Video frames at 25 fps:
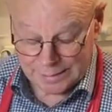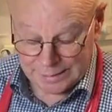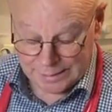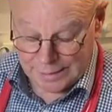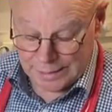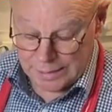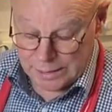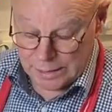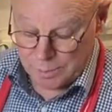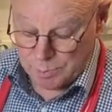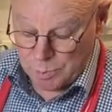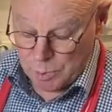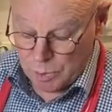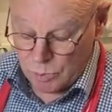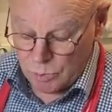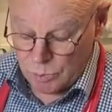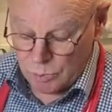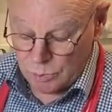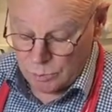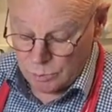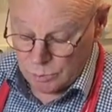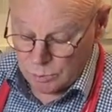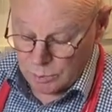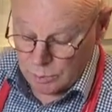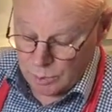
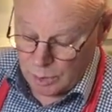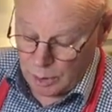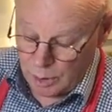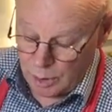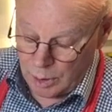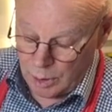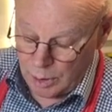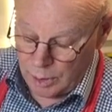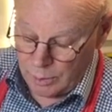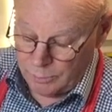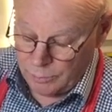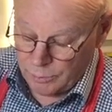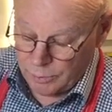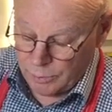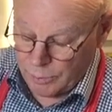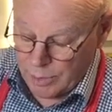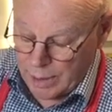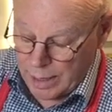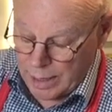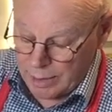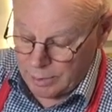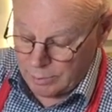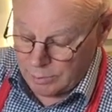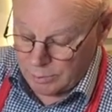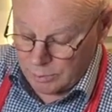teaspoon of
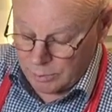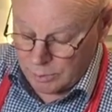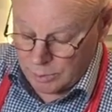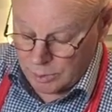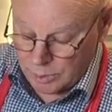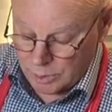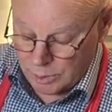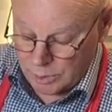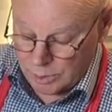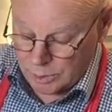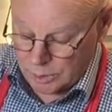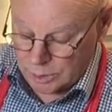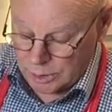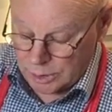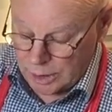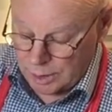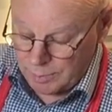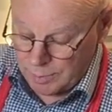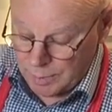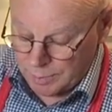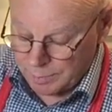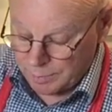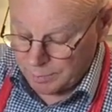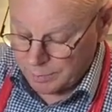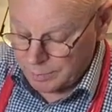ground
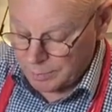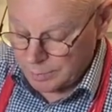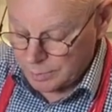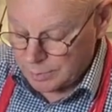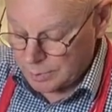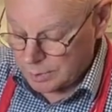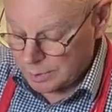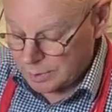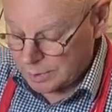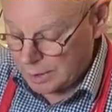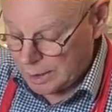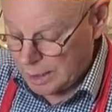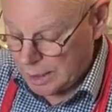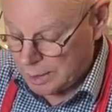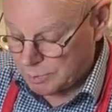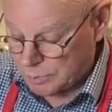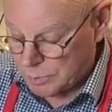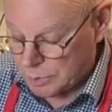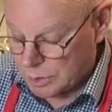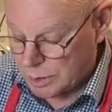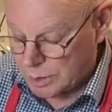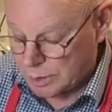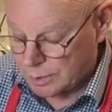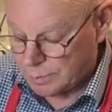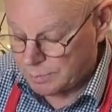cinnamon,
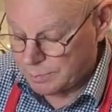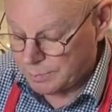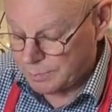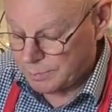heaped.